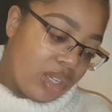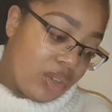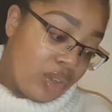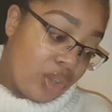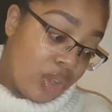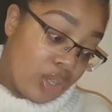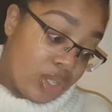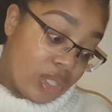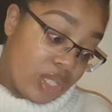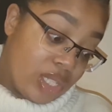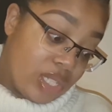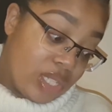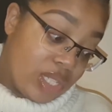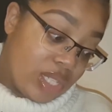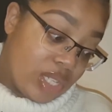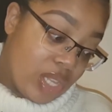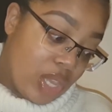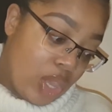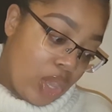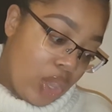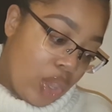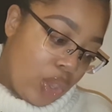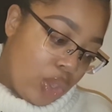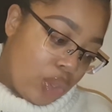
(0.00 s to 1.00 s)
gods
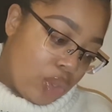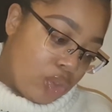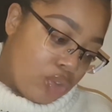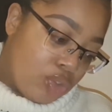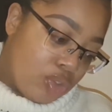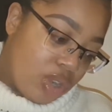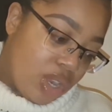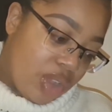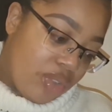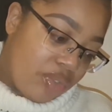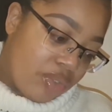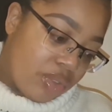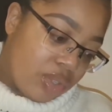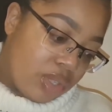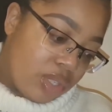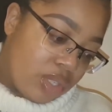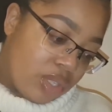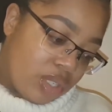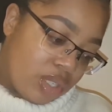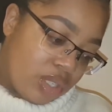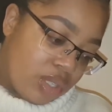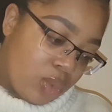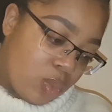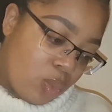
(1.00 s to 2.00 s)
who travel
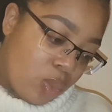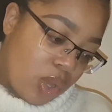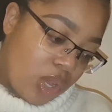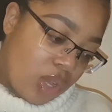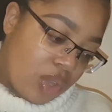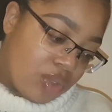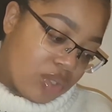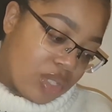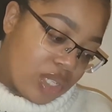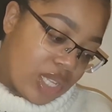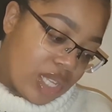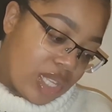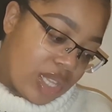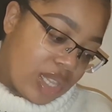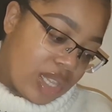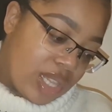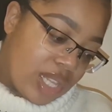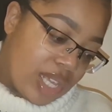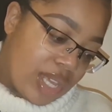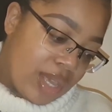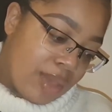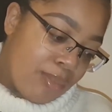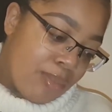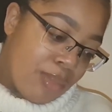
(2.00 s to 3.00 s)
the world in
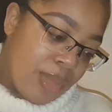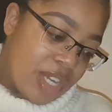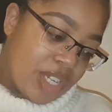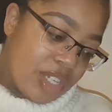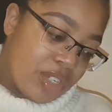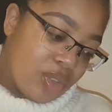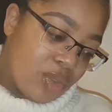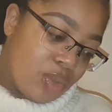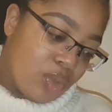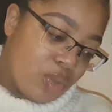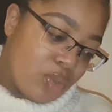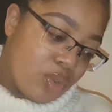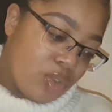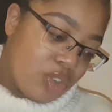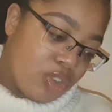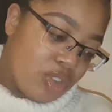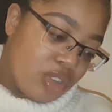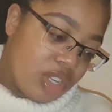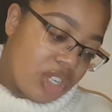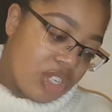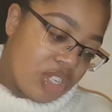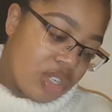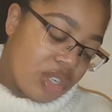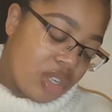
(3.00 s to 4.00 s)
their magical
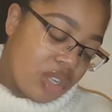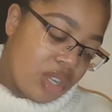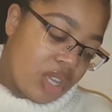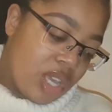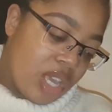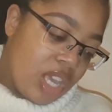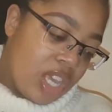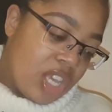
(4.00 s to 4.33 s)
treasure,